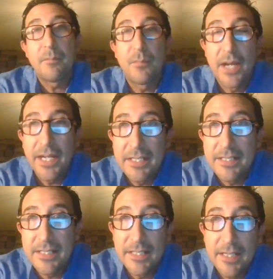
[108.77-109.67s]
In
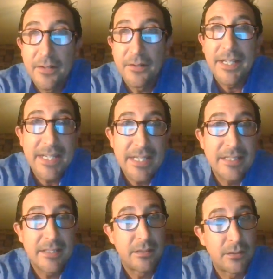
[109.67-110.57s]
pregnancy, there
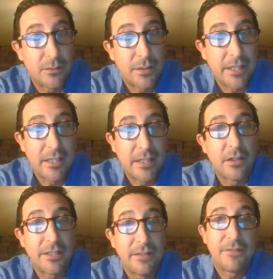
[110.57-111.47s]
is a lowering in
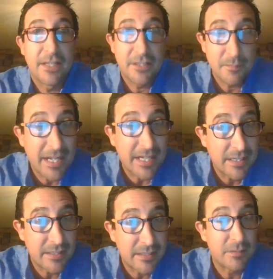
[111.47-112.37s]
our defense
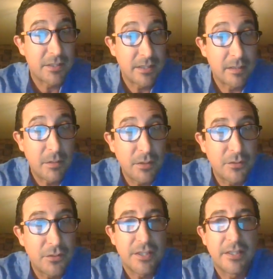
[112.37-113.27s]
mechanisms in the
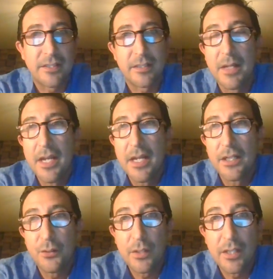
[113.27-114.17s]
immune system
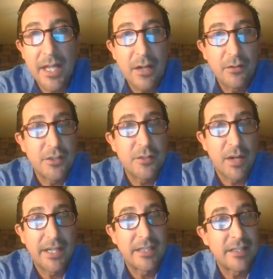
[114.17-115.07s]
to allow this
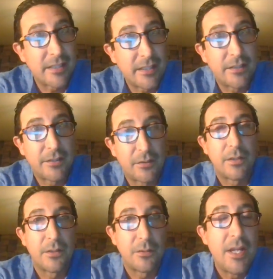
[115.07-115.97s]
pregnancy to
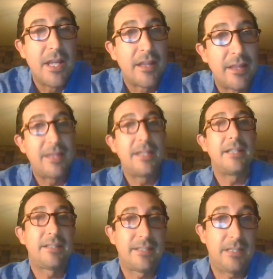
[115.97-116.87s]
grow.
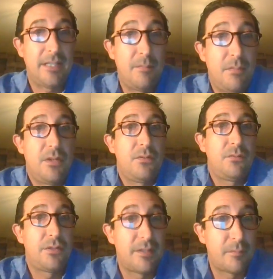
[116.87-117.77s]
This
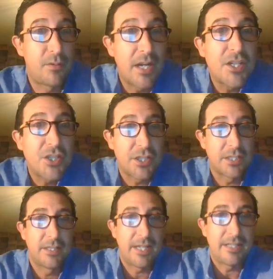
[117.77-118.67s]
immune
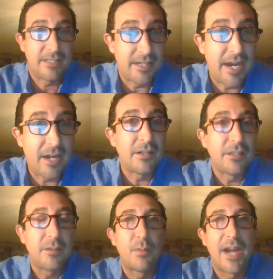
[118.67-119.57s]
suppression that is
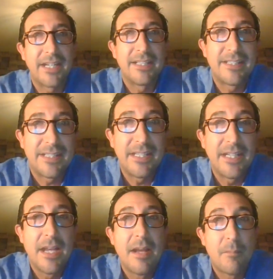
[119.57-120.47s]
inherent to pregnancy
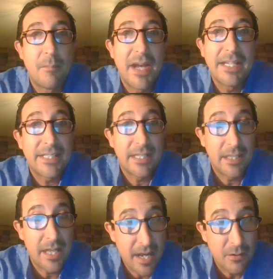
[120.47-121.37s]
might
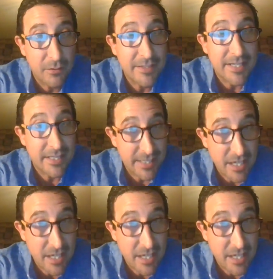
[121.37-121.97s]
allow this